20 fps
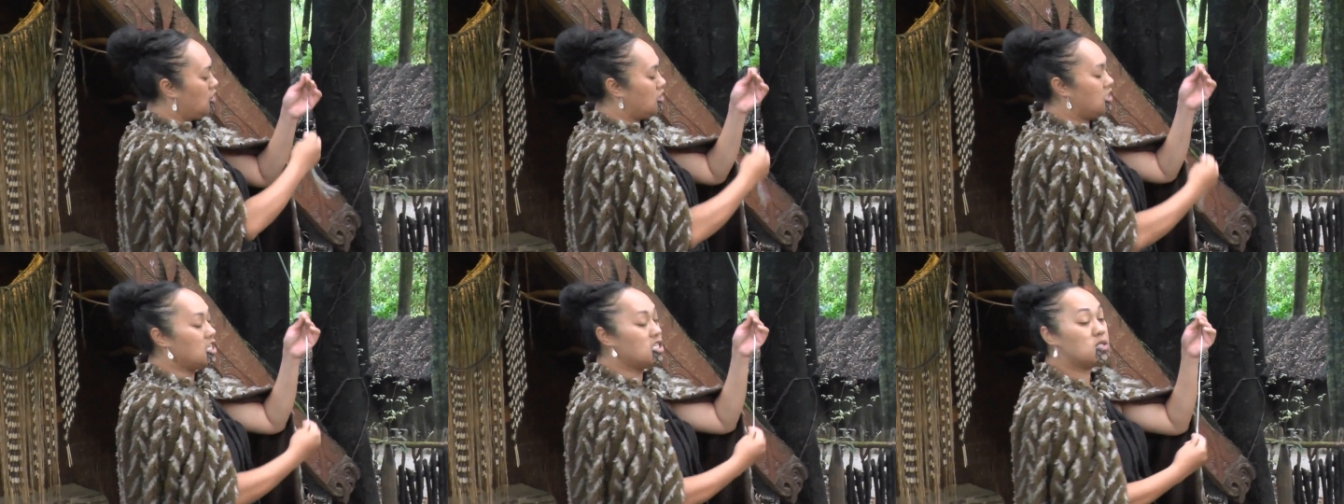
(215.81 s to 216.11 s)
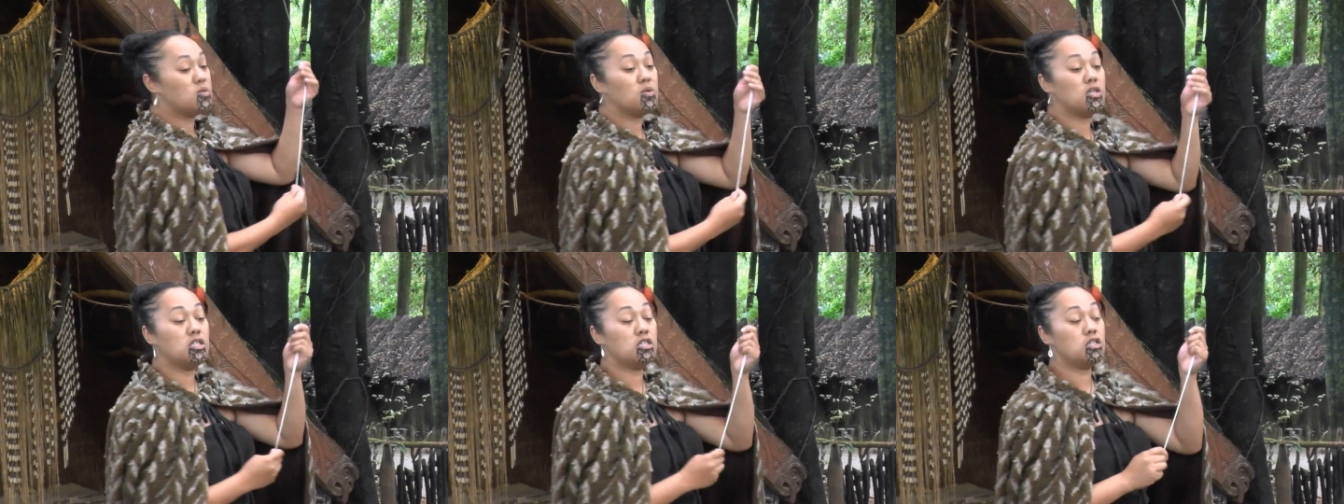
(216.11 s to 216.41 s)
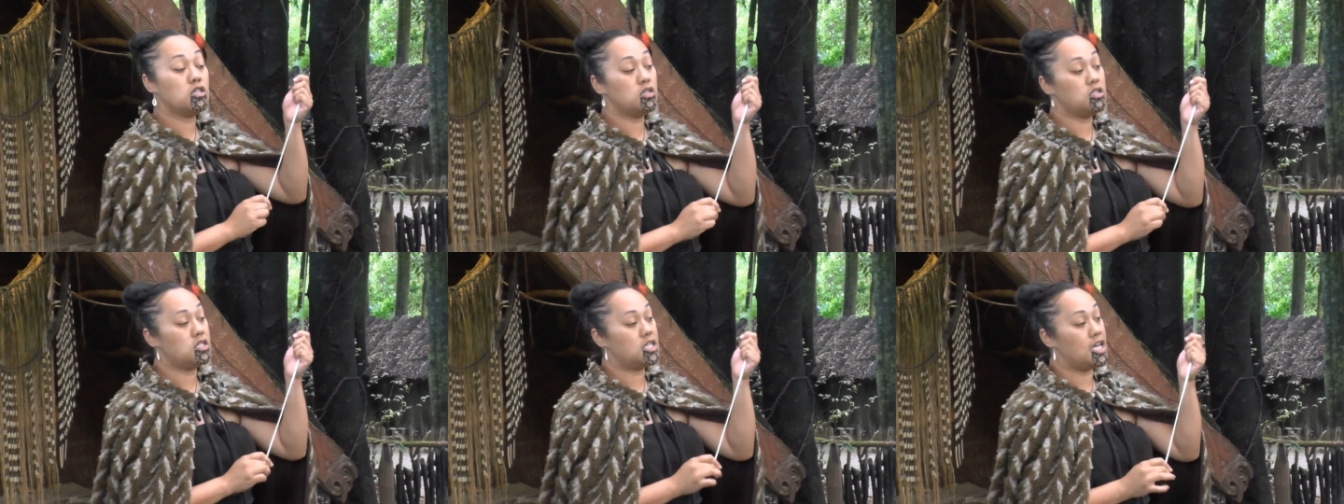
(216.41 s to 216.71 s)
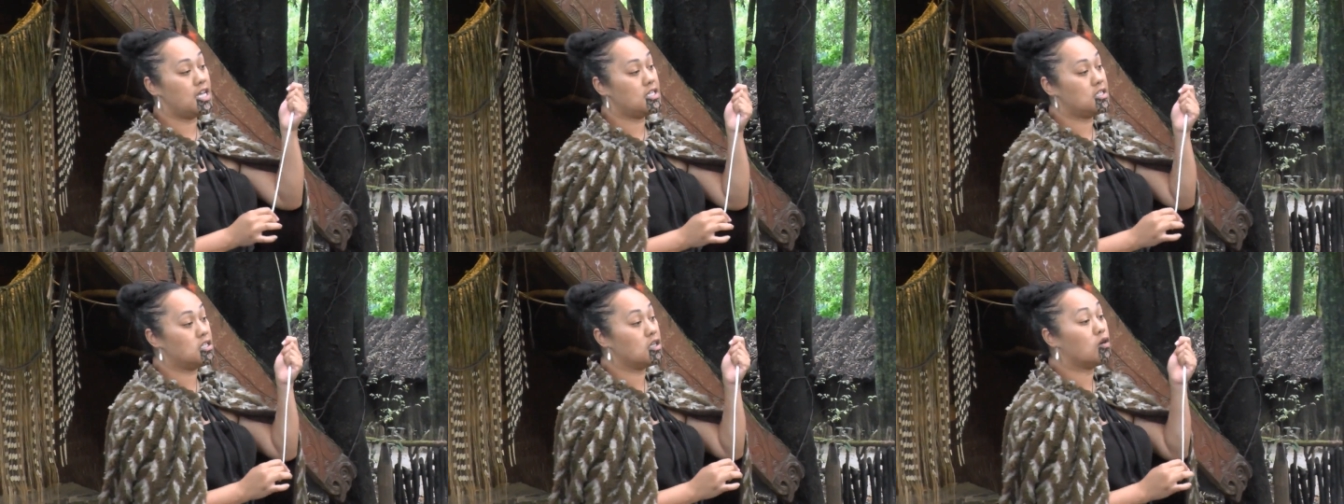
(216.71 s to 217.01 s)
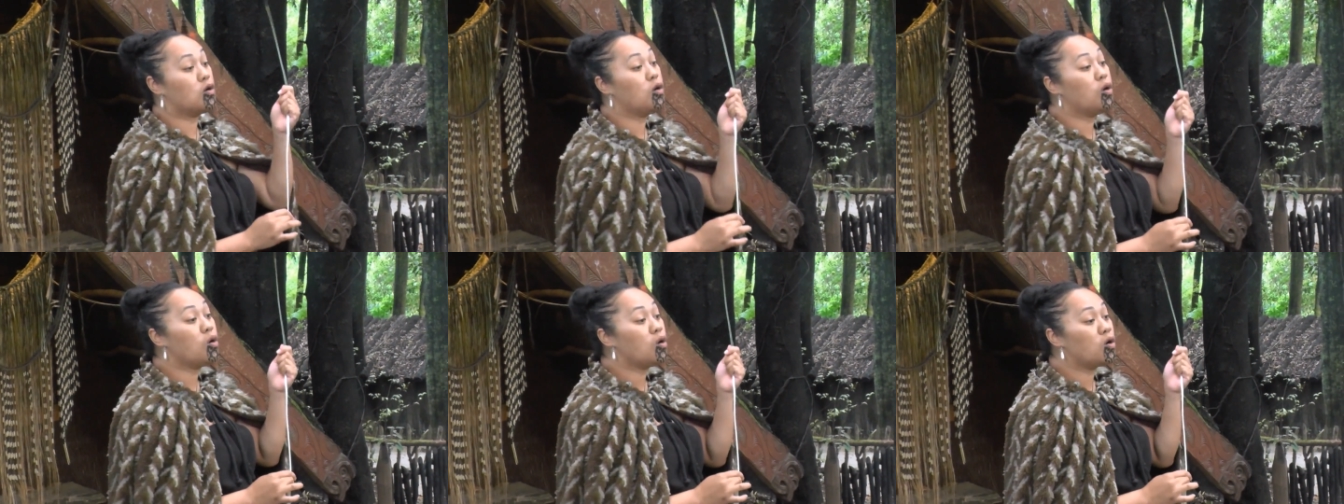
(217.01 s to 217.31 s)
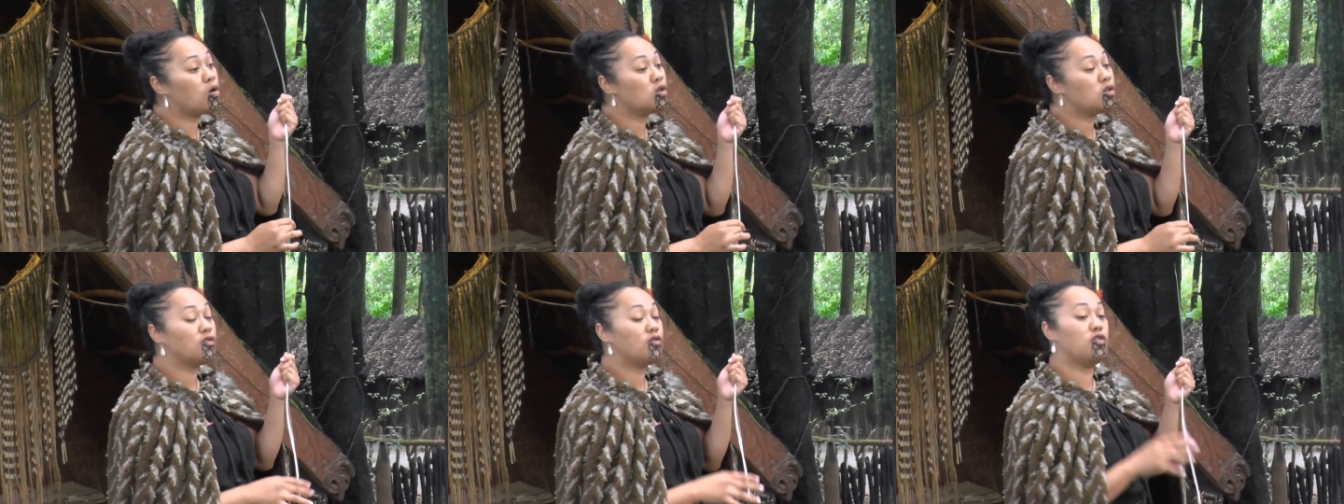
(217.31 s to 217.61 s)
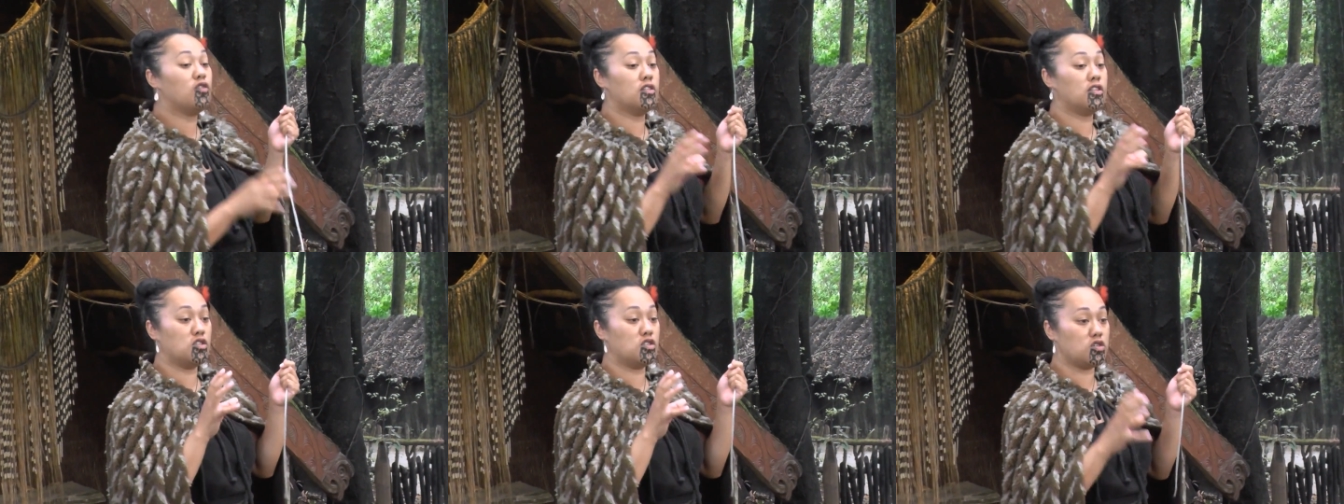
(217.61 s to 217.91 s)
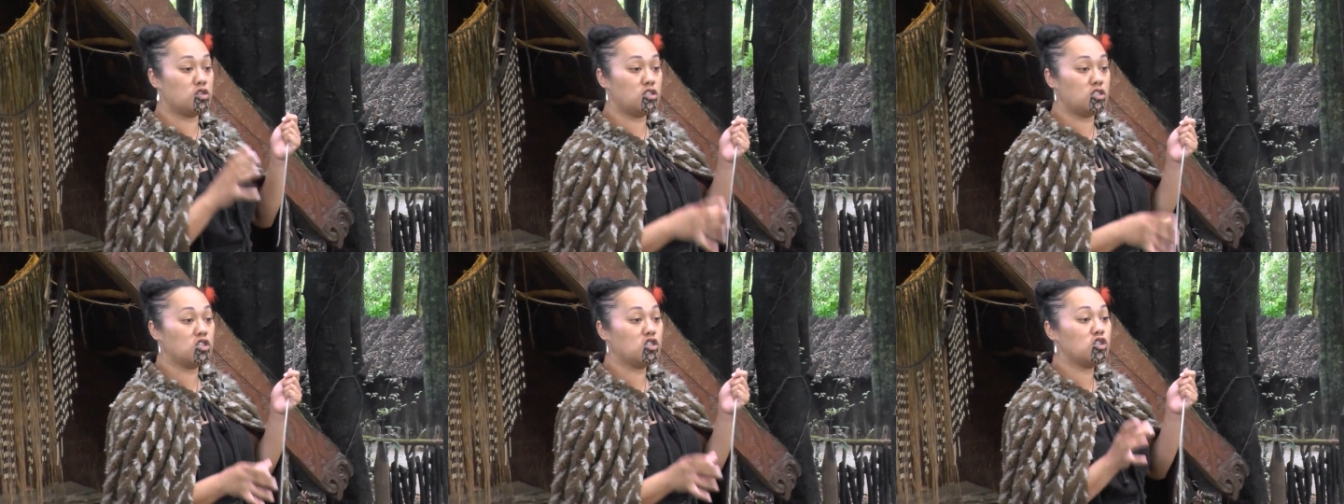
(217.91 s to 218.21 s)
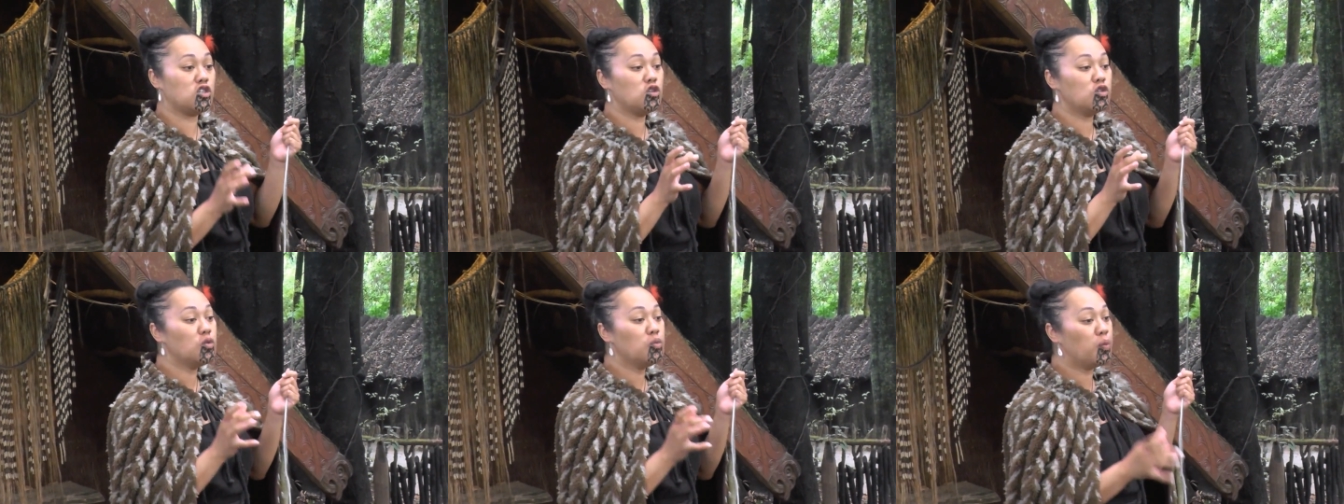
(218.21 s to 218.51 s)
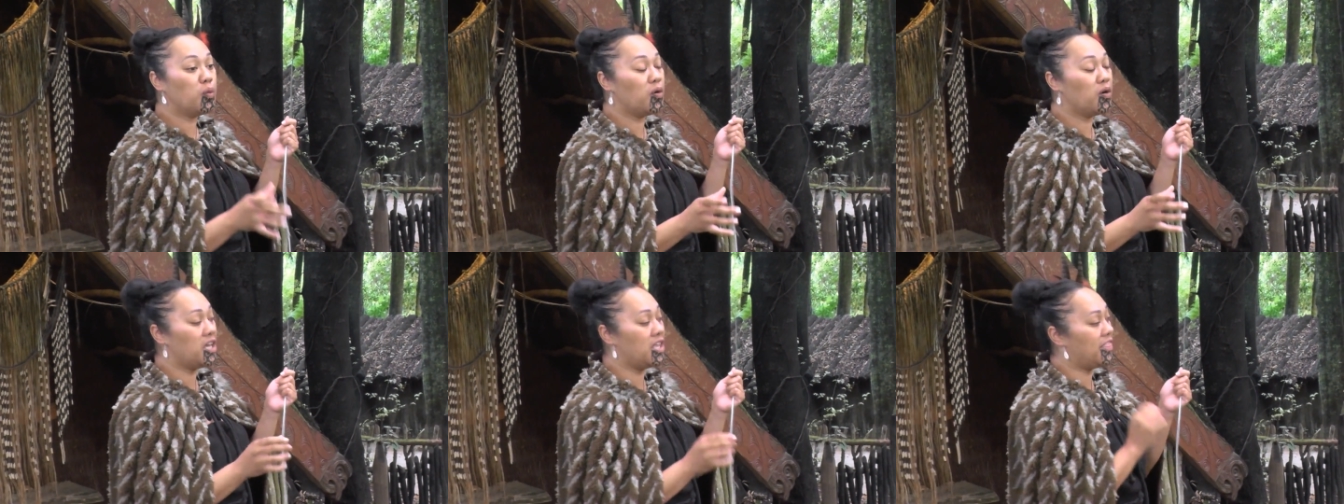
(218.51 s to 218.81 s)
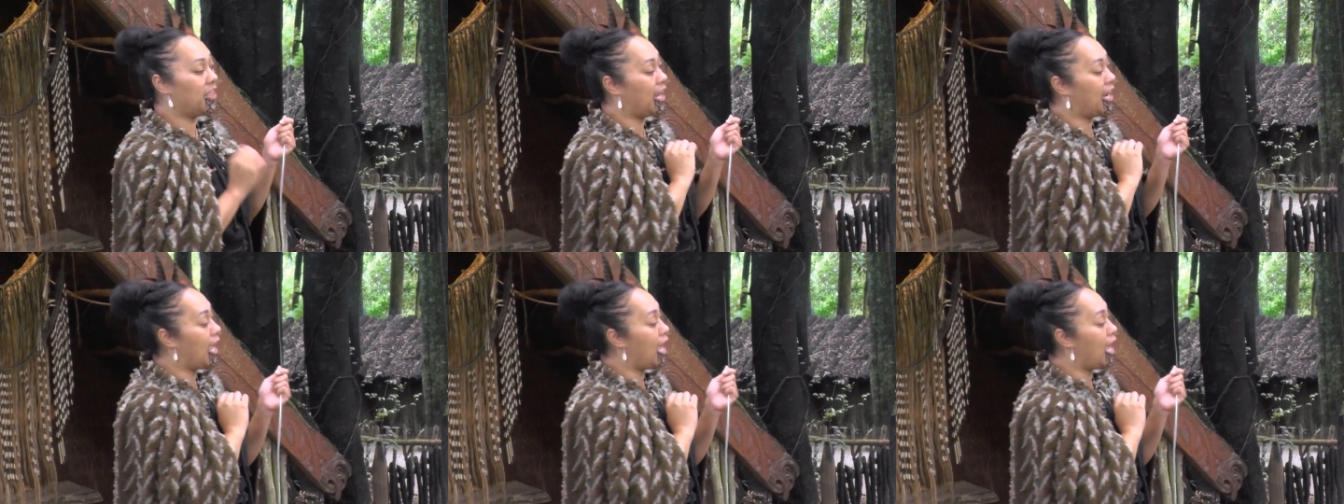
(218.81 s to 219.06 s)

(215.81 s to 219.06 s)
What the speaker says: This was used as the cord for the traditional poi that